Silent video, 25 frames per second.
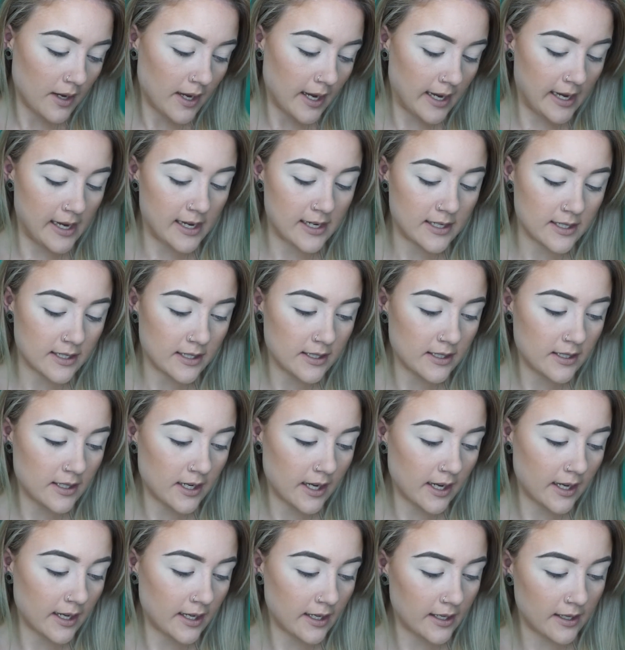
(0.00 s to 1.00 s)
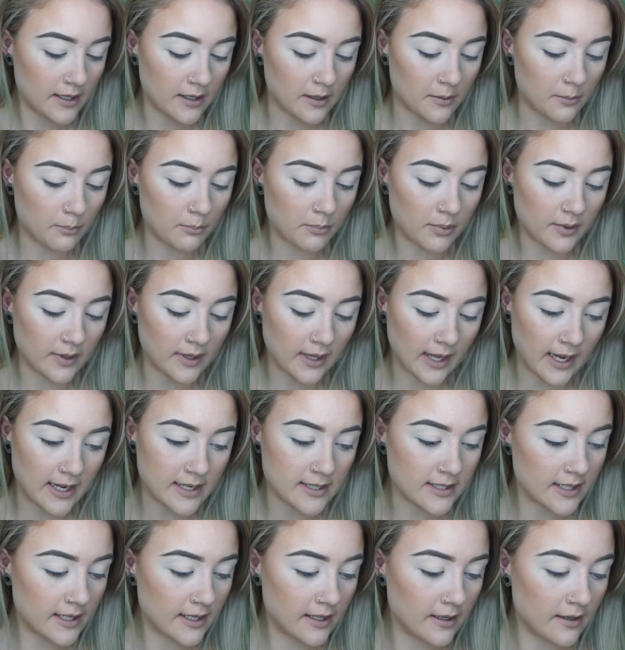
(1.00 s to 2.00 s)
and
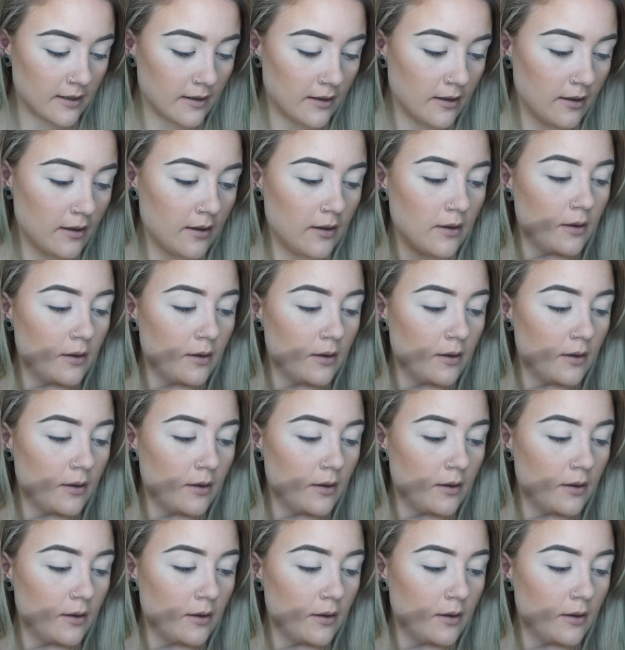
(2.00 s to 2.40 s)
Blazing,